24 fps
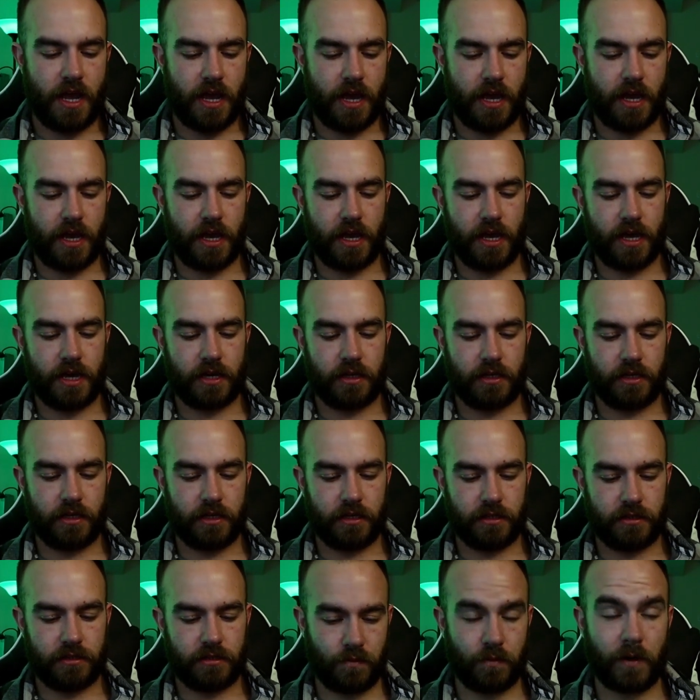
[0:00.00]
And
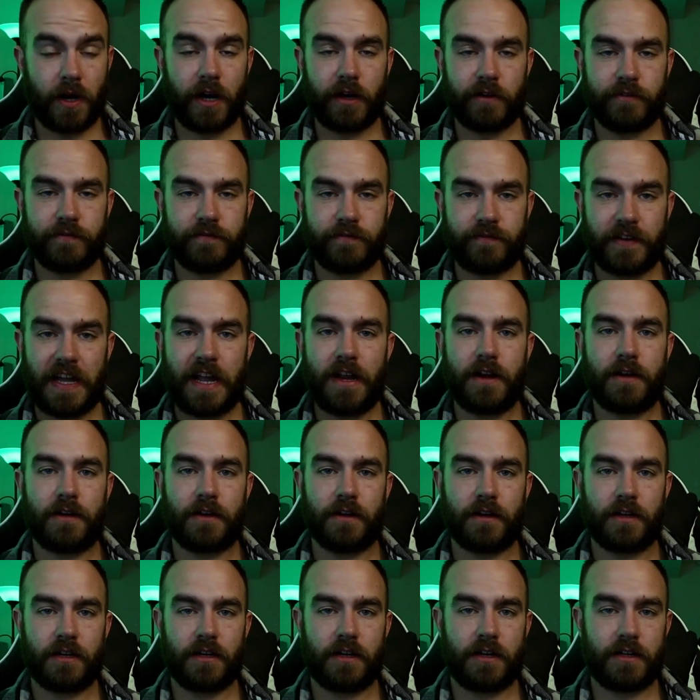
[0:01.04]
while
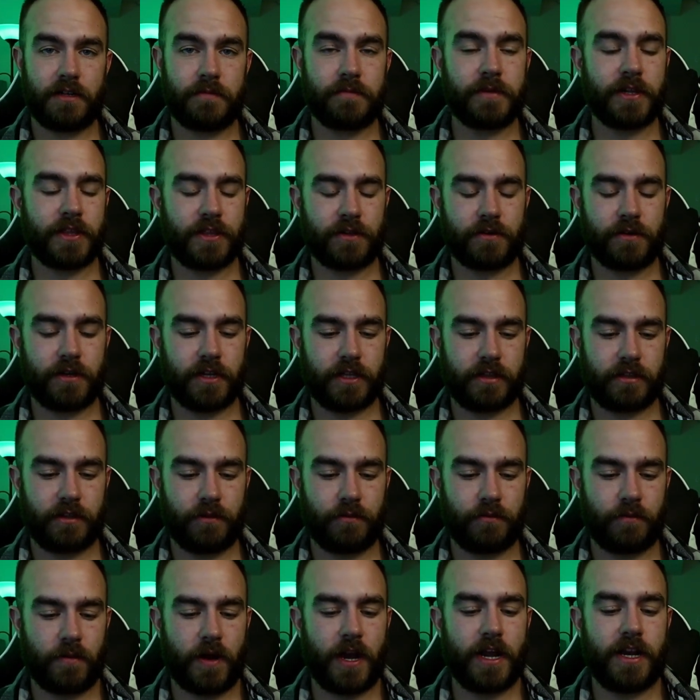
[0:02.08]
fair, I'm going to throw it out there
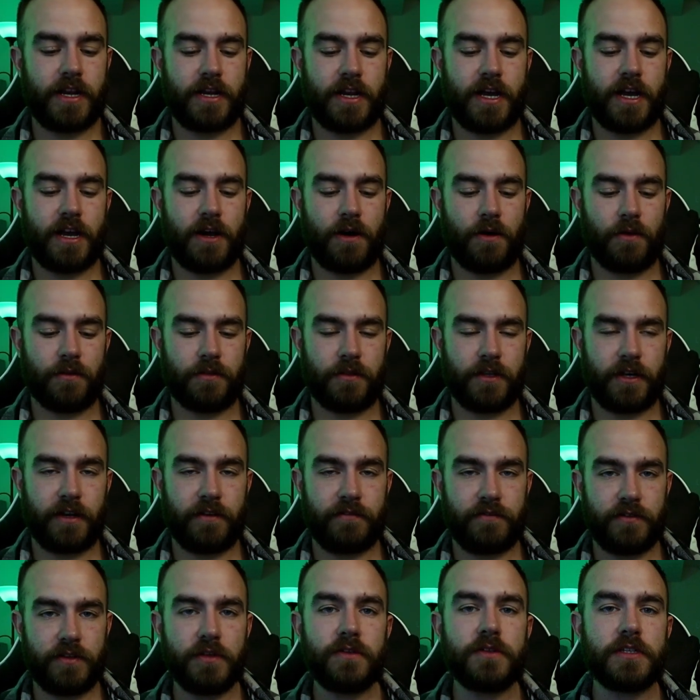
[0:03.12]
right now that
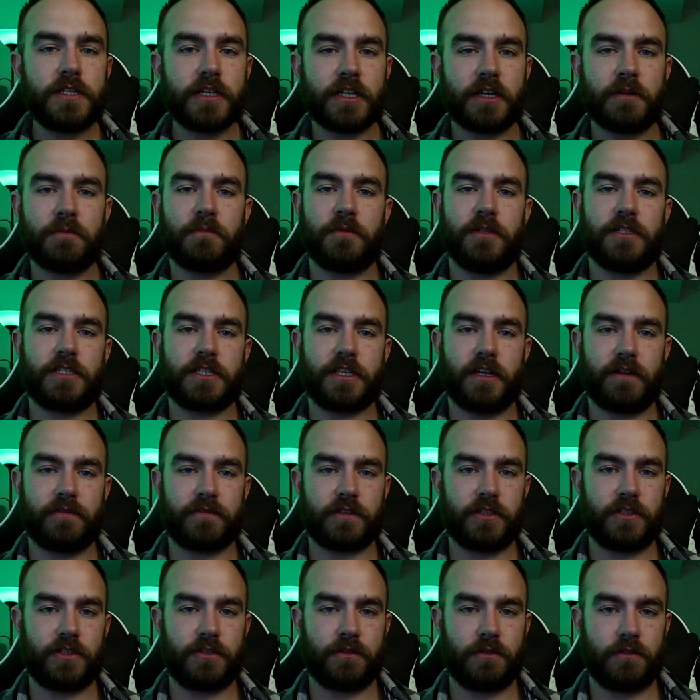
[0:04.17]
I've used a couple of SCUF
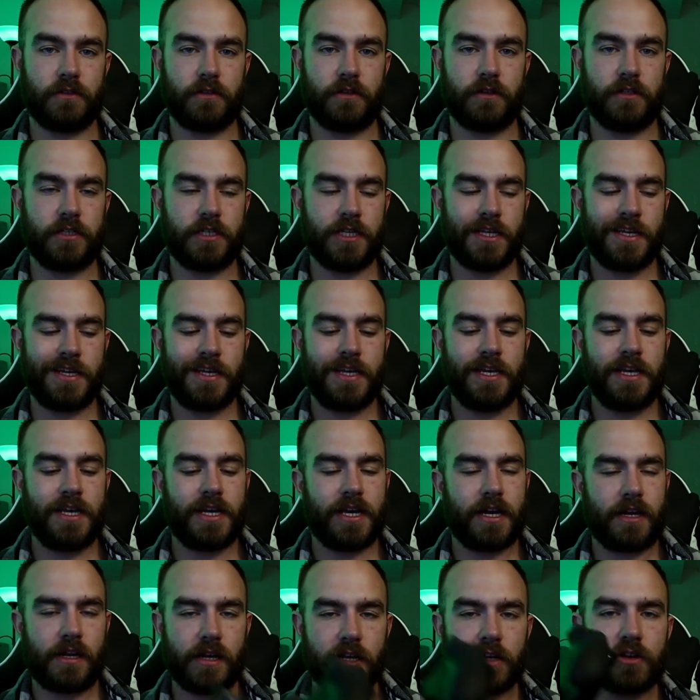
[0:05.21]
controllers,
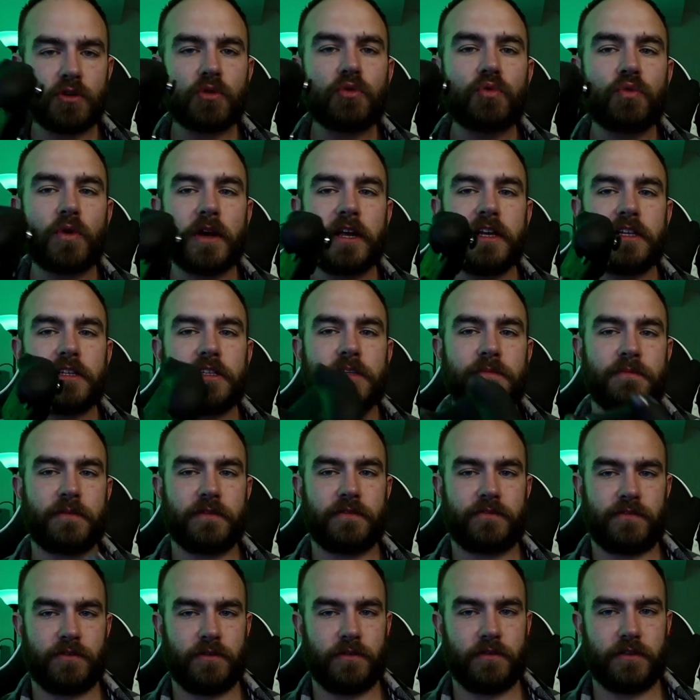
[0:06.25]
and I greatly
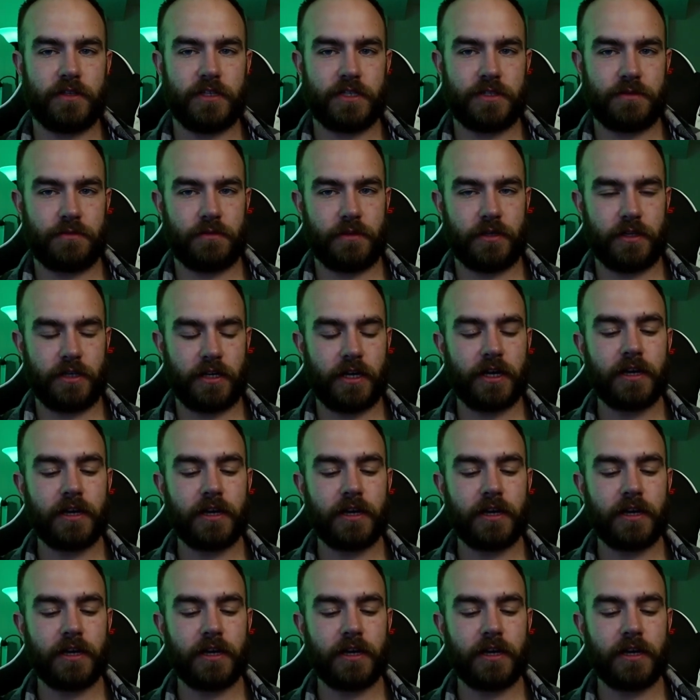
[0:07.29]
prefer this one.